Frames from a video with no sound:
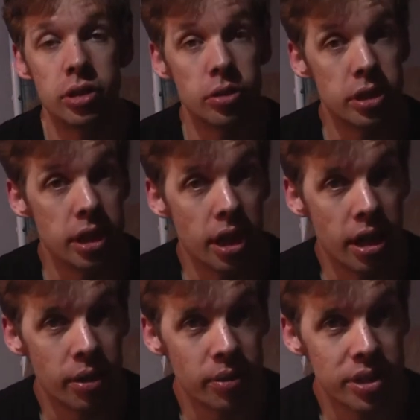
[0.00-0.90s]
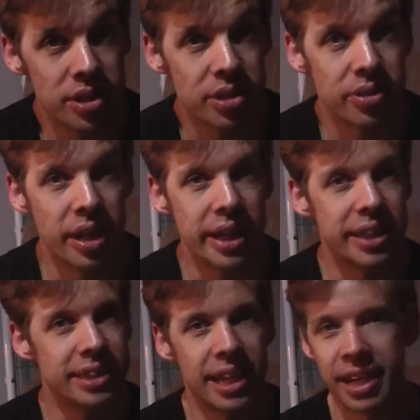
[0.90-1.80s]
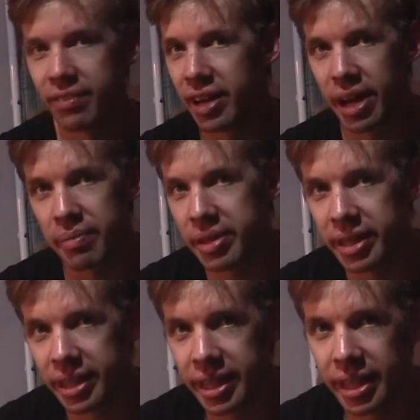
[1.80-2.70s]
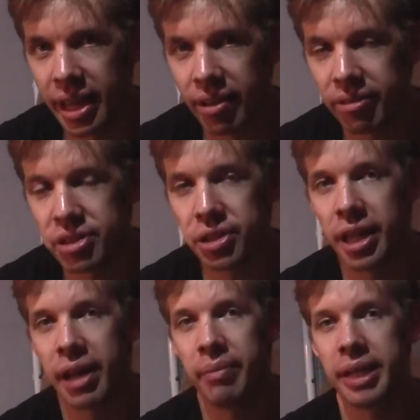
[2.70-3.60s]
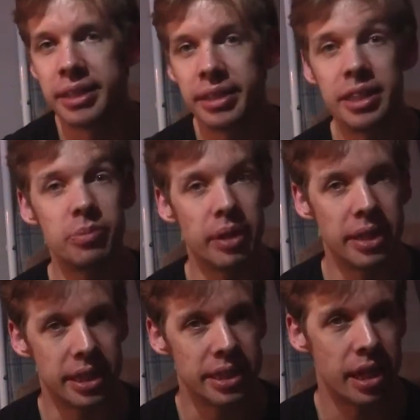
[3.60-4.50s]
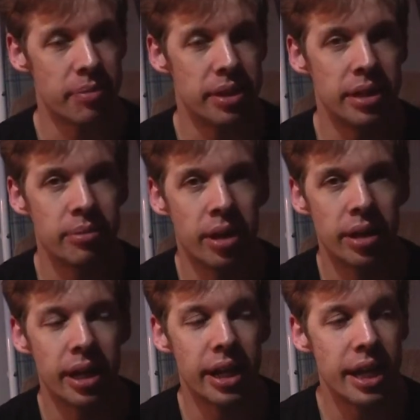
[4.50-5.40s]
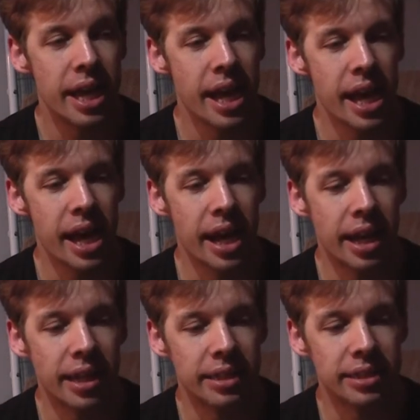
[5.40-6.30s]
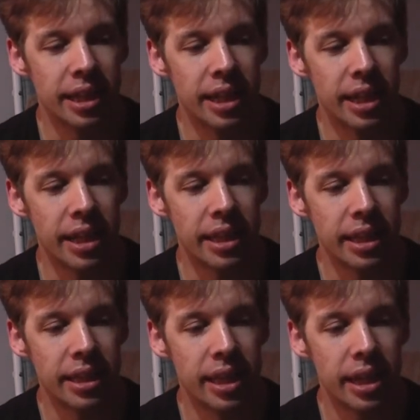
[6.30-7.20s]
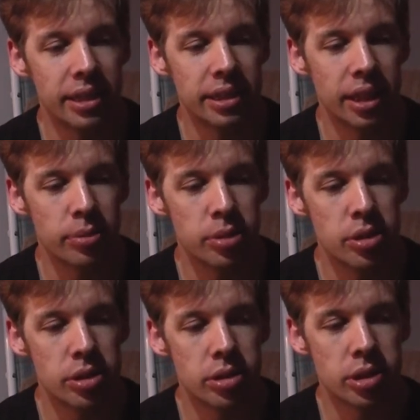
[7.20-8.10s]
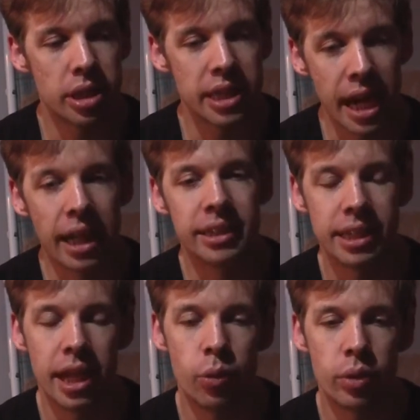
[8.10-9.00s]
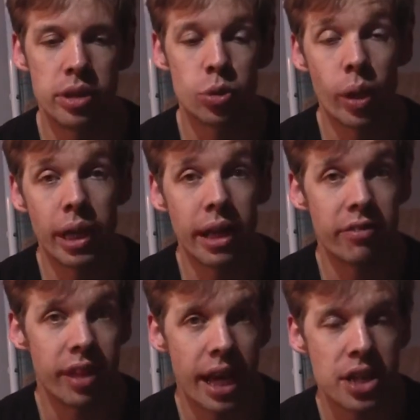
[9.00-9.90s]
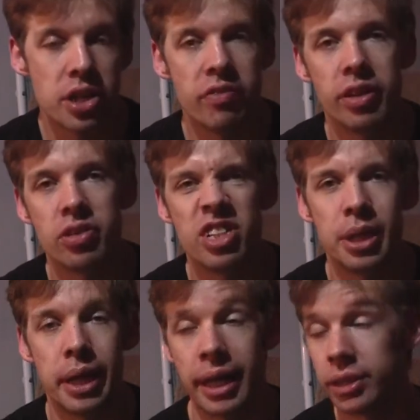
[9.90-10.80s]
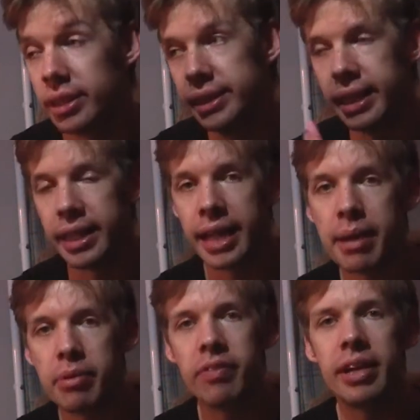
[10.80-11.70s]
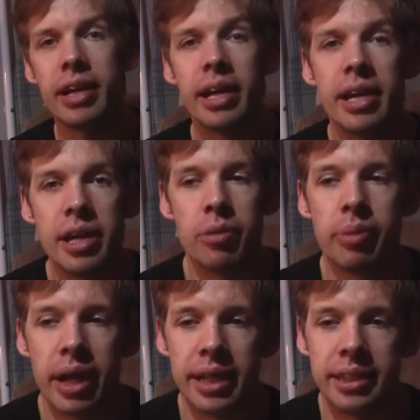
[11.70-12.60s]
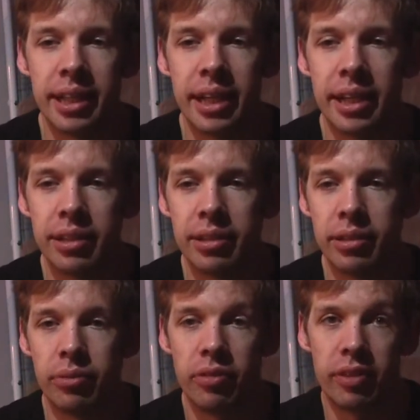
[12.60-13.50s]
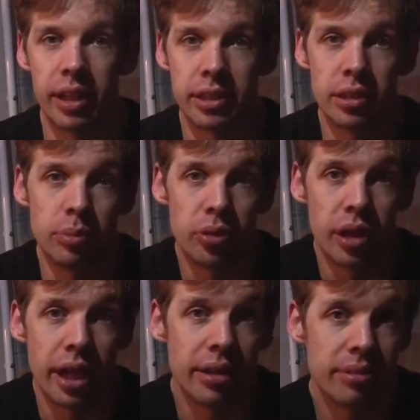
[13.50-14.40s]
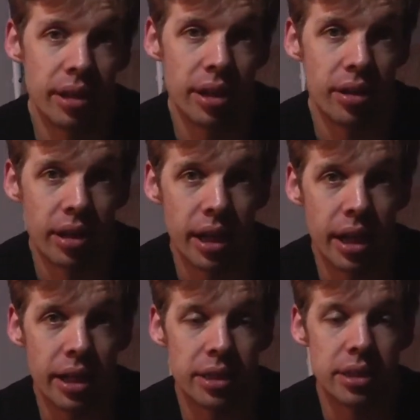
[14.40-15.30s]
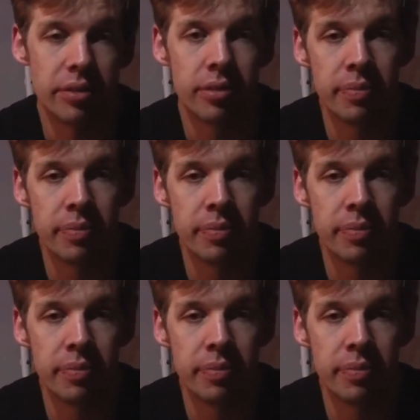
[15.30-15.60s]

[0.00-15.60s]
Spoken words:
a new tiara, which is great, because that never happened in the original anime series, but it does happen in the manga. And I think that Sailor Moon's attack today was Twilight Flash, even though she didn't actually say the name of it, but reflects the moonlight and all that kind of stuff.